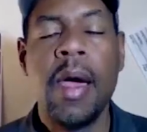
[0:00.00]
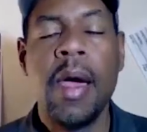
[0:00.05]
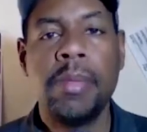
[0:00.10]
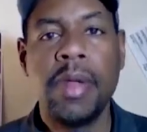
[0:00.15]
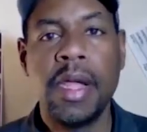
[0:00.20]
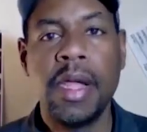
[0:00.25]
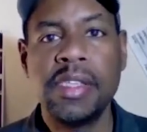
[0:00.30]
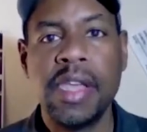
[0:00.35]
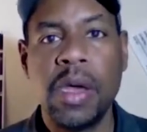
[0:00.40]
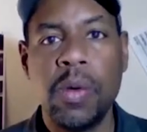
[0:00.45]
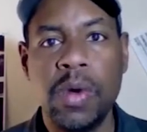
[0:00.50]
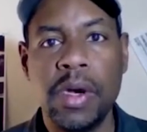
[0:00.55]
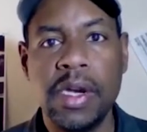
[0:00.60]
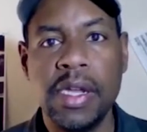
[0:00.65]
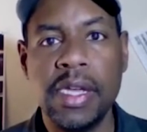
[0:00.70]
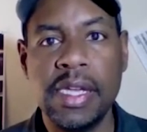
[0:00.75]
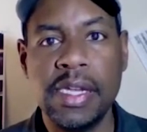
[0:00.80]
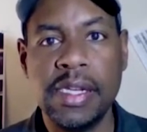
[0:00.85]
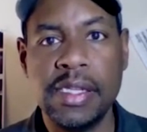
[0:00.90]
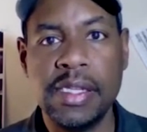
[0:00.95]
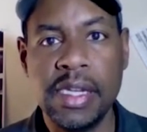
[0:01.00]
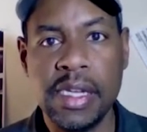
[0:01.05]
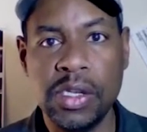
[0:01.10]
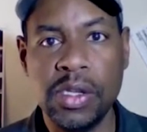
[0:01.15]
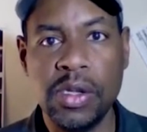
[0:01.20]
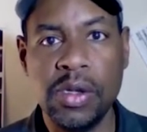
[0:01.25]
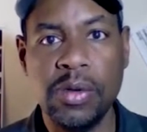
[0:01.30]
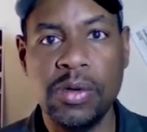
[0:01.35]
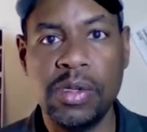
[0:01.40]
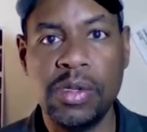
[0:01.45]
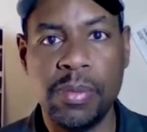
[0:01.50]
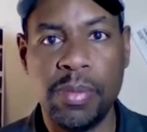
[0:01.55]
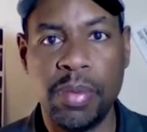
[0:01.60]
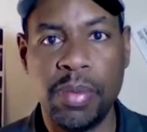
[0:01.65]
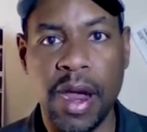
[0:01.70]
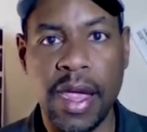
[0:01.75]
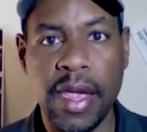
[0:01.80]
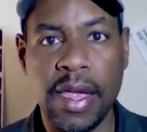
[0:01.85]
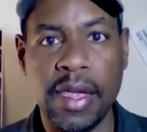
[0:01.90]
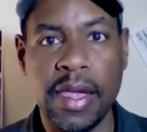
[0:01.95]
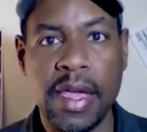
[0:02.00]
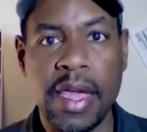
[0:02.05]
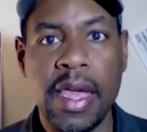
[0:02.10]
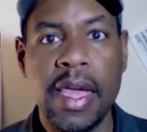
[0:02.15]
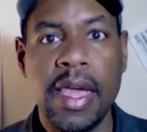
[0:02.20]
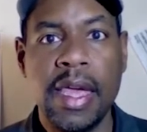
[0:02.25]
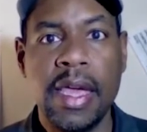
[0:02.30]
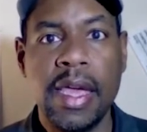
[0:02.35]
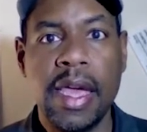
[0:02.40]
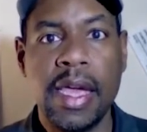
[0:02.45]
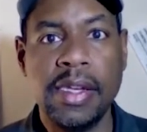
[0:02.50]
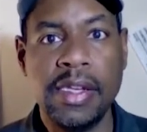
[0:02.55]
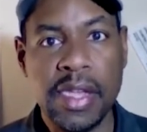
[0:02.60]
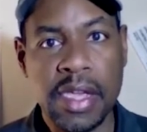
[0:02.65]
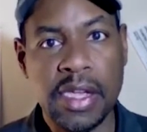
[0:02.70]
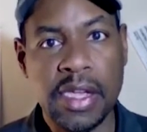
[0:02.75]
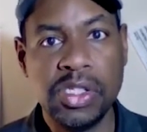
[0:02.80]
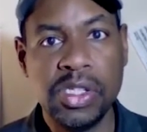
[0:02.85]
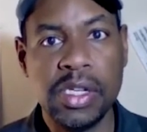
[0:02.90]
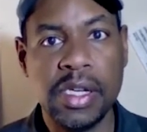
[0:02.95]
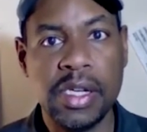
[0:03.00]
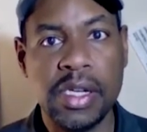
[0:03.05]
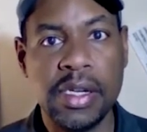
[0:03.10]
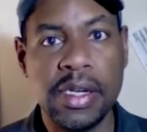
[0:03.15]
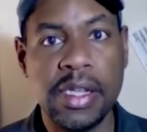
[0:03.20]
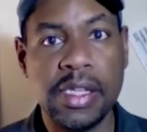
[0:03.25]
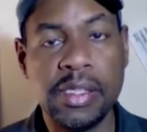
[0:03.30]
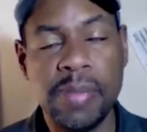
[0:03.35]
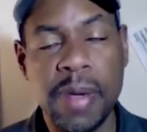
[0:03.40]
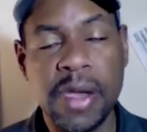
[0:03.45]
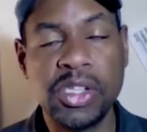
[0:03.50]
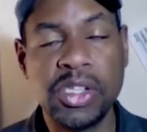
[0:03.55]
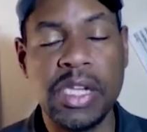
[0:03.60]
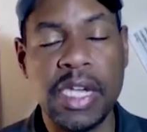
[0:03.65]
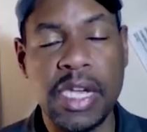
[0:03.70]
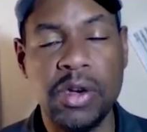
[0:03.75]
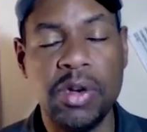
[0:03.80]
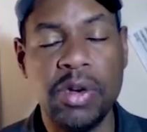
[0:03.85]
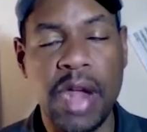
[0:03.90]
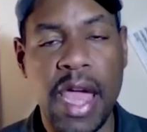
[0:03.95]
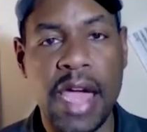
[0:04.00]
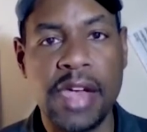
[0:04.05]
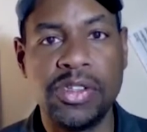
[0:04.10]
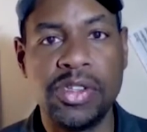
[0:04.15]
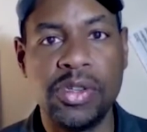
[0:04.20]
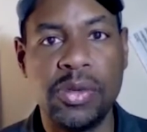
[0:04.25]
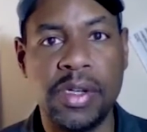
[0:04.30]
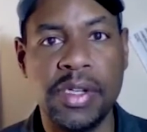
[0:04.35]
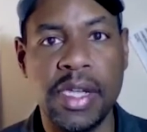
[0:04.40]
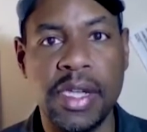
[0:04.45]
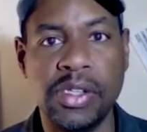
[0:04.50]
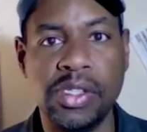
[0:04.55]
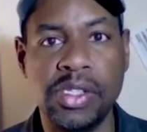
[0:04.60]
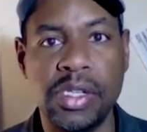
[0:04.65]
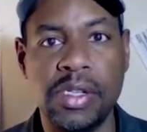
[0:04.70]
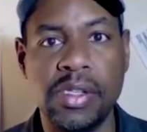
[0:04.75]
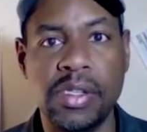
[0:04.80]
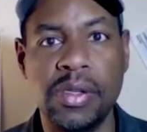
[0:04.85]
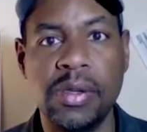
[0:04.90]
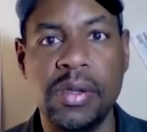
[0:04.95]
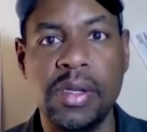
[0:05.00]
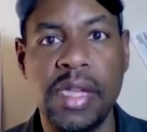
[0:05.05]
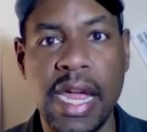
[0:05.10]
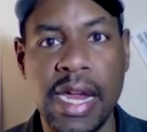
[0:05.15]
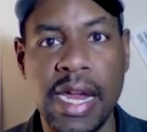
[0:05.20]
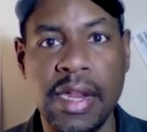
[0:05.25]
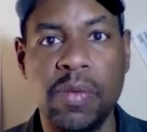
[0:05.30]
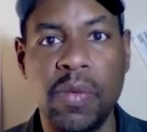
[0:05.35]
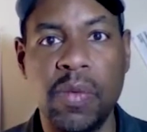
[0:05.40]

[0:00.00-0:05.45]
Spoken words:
Plus, I want to continue to bring attention, especially international attention, to Lady